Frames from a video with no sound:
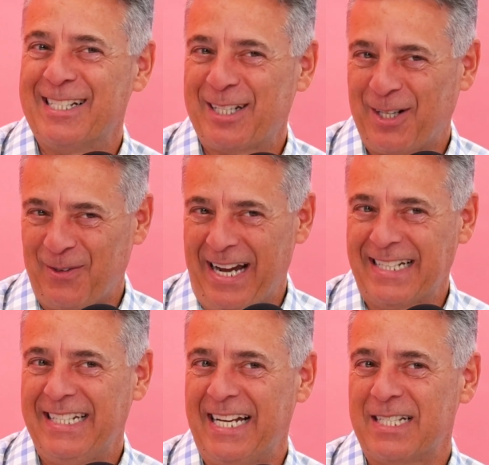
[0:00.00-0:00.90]
That's
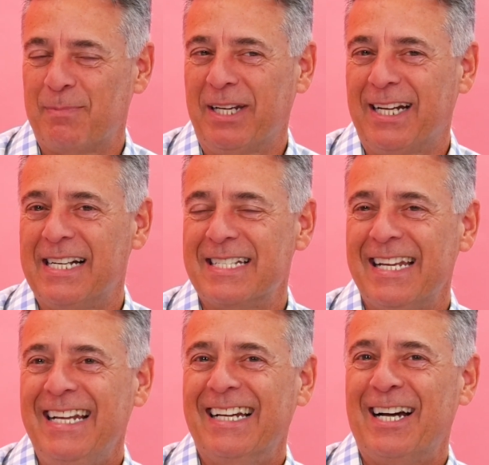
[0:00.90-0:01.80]
correct. Yes. Because
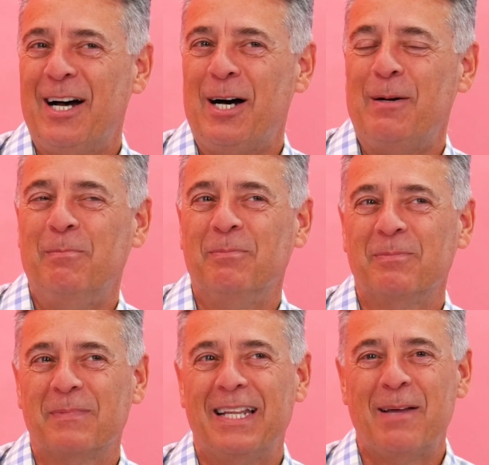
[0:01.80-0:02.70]
how
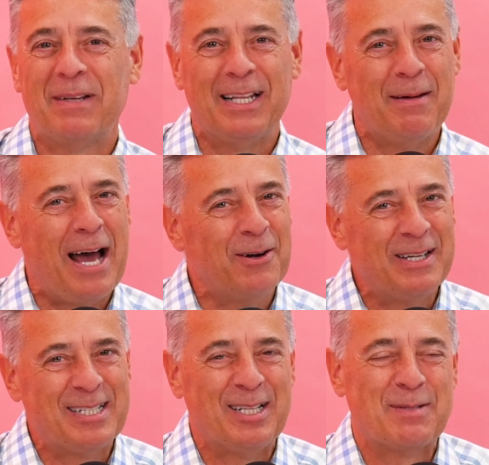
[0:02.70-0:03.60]
do
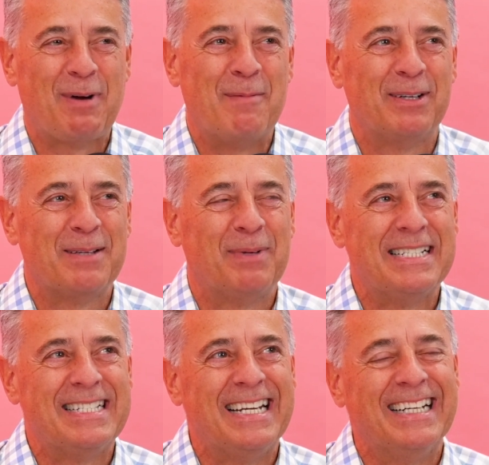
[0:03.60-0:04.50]
I say this properly
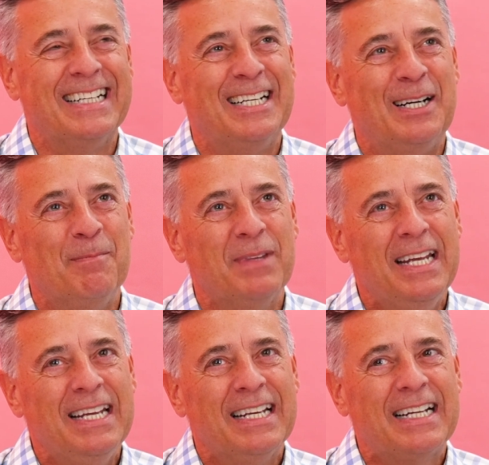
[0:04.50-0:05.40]
by saying
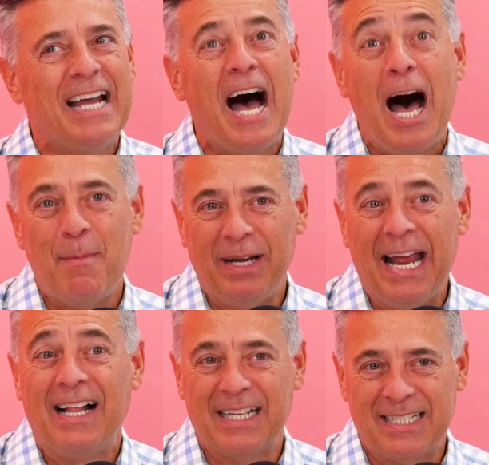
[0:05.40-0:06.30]

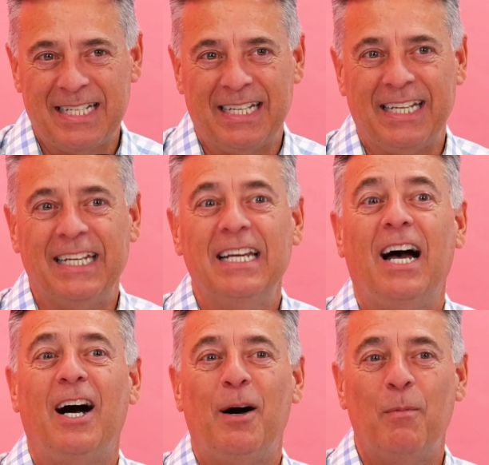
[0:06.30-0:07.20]
commonality
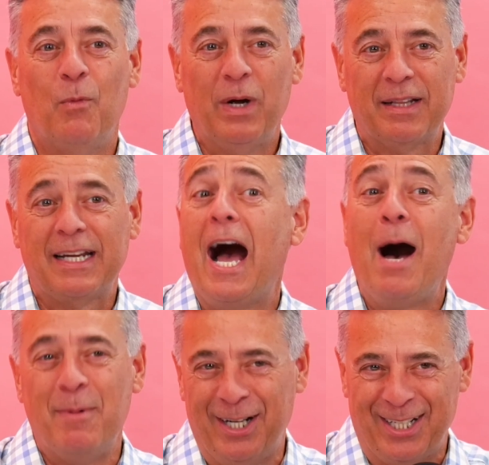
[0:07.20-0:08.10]
with
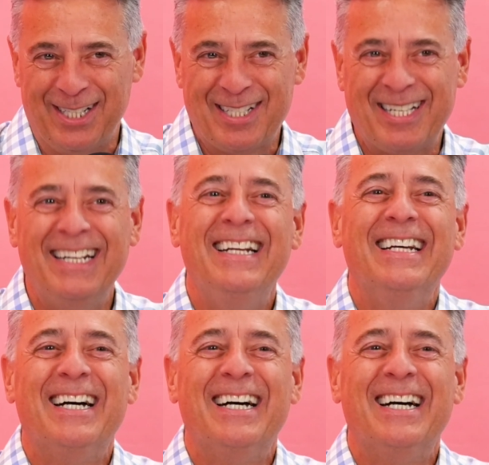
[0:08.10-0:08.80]
commoners?